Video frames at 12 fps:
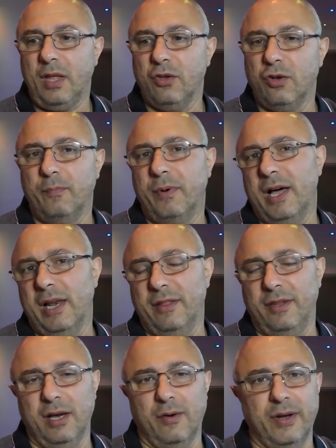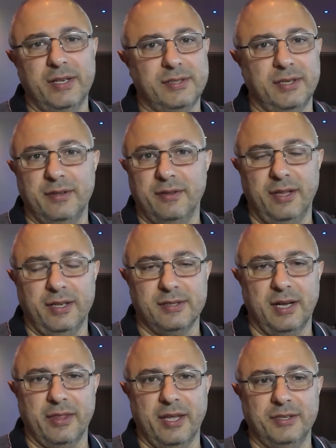compiling the OS and things
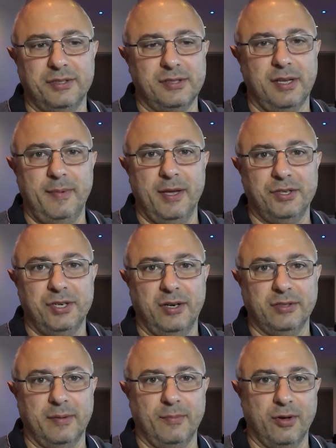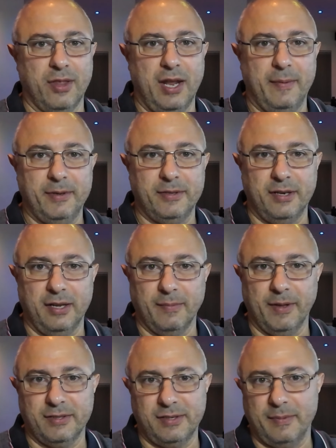like that, just give me a shout. I'm more than happy to
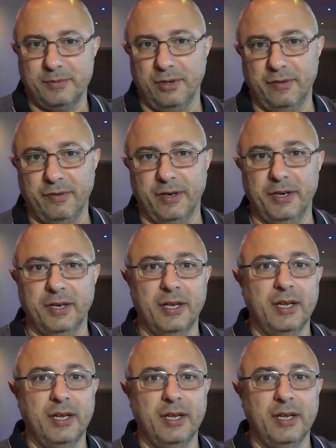help. That's absolutely fine.